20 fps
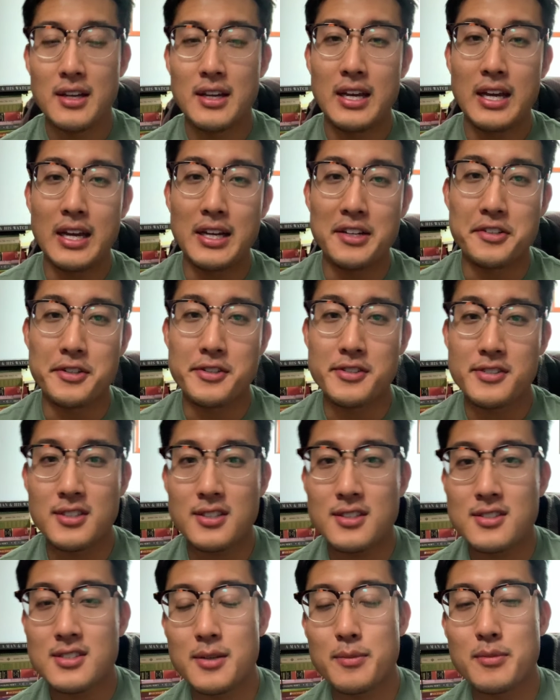and to see
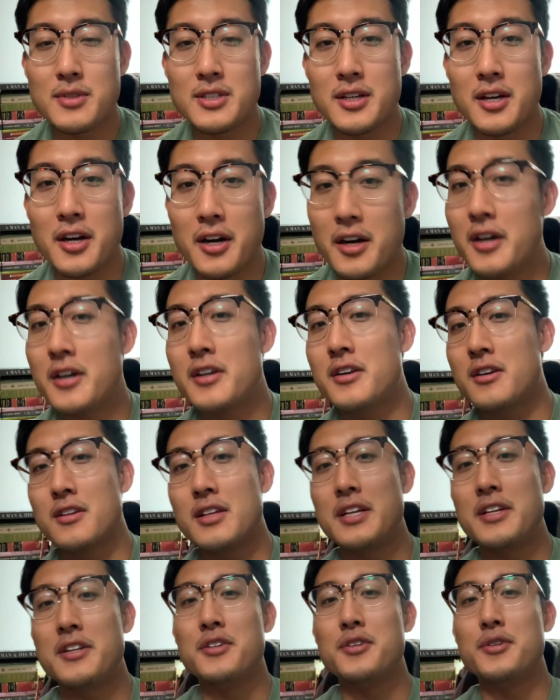something
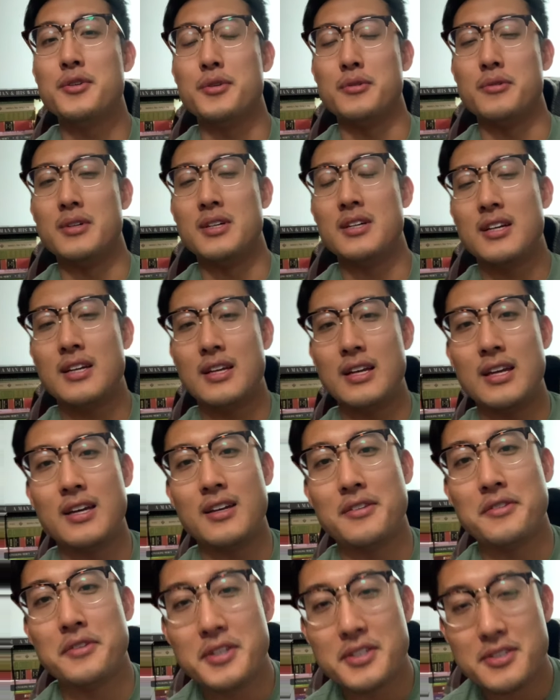utterly new.
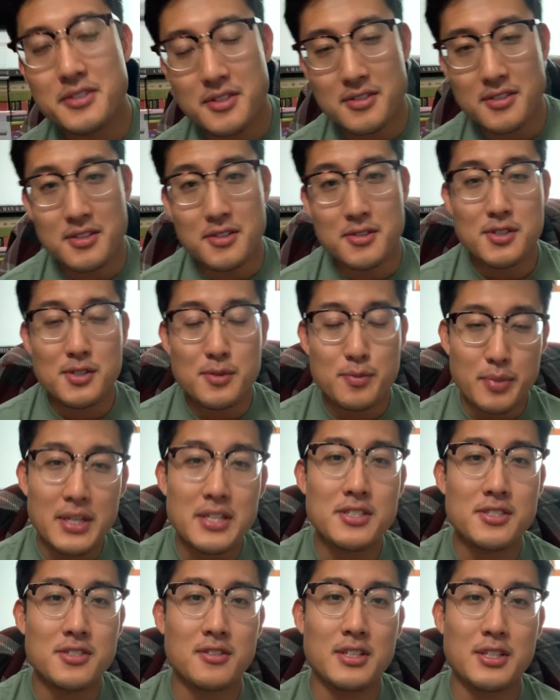And this is
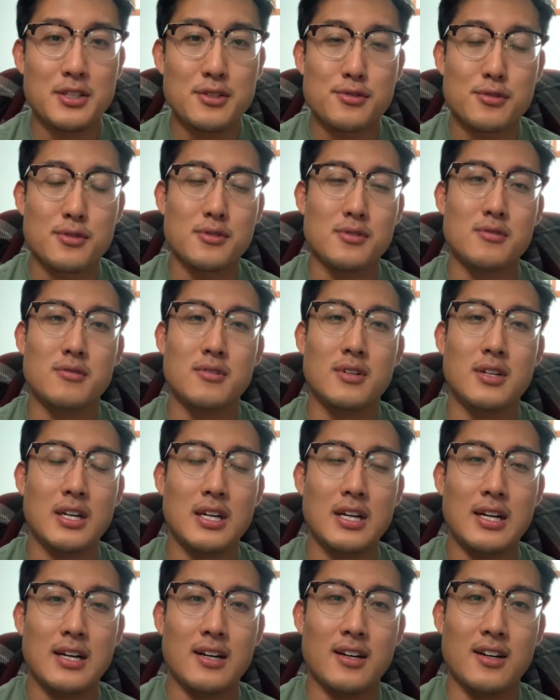especially true
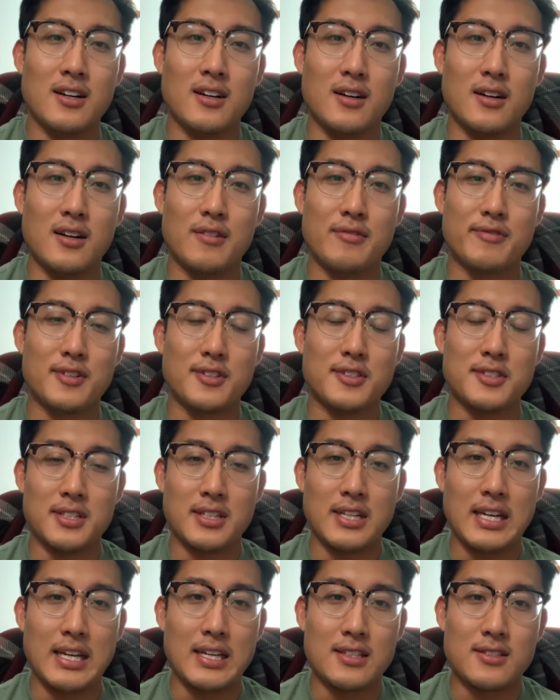for
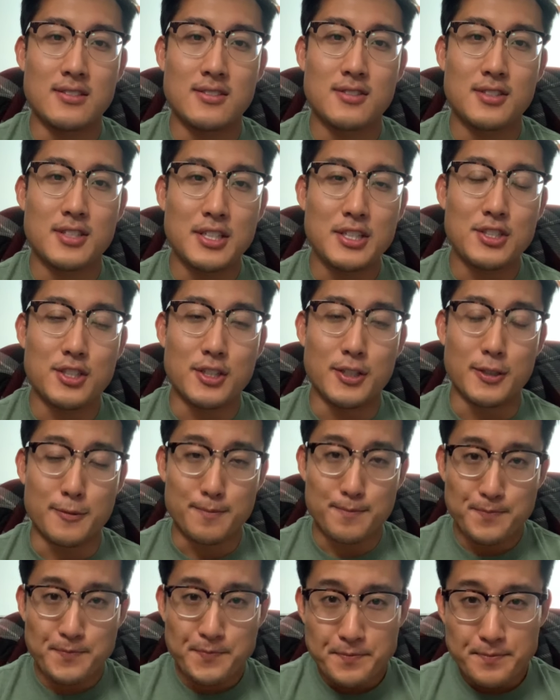today's teaching.
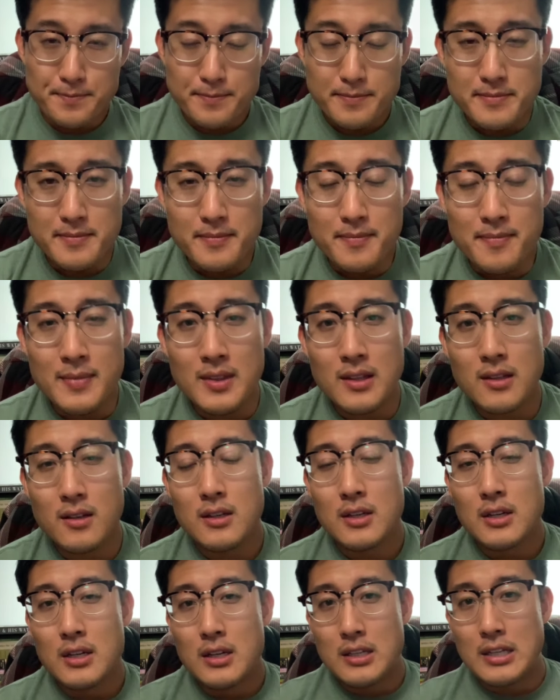
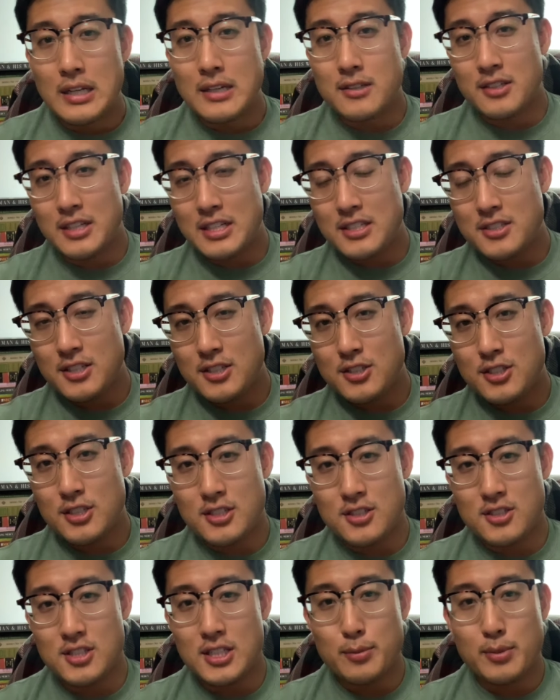Now, today's teaching
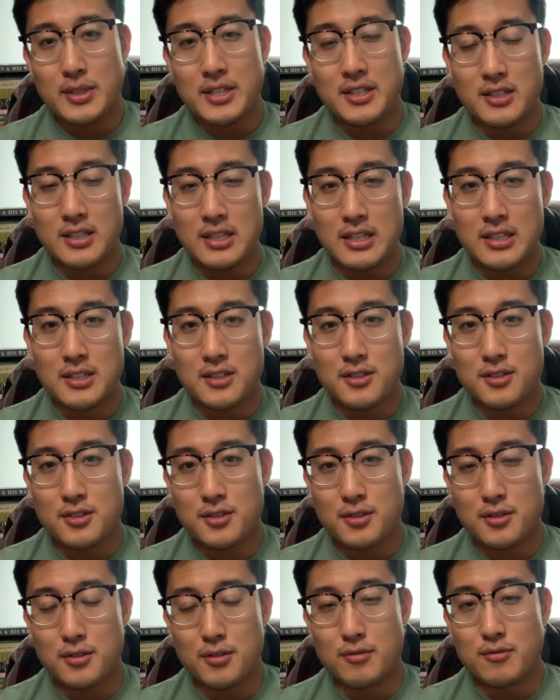is deeply connected
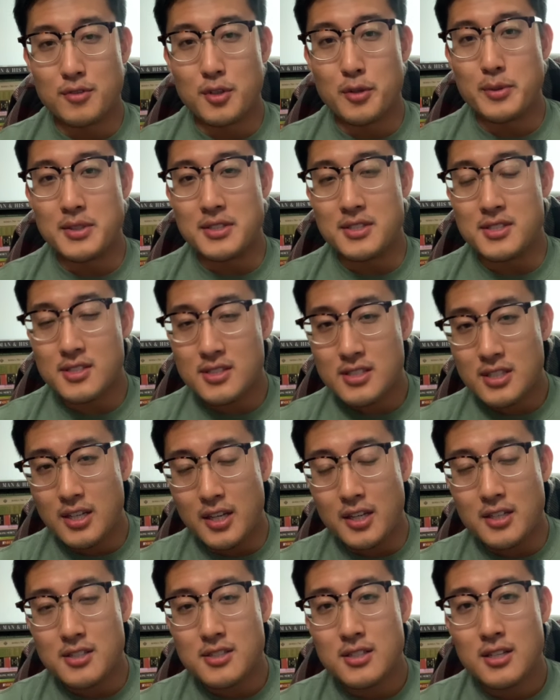to Romans
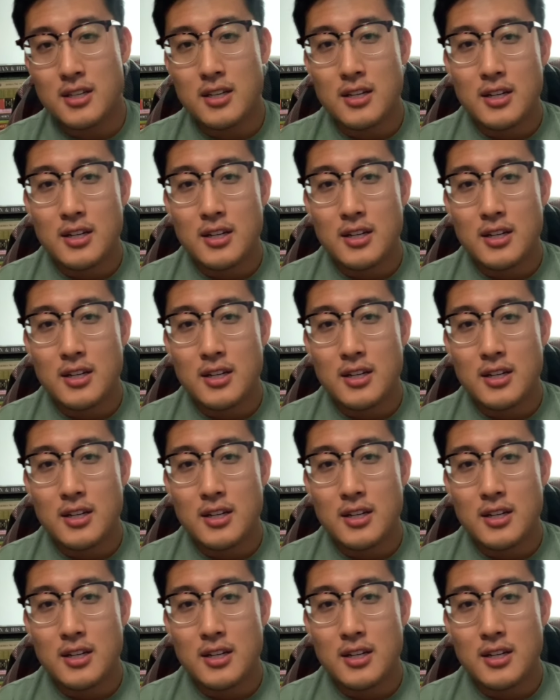6,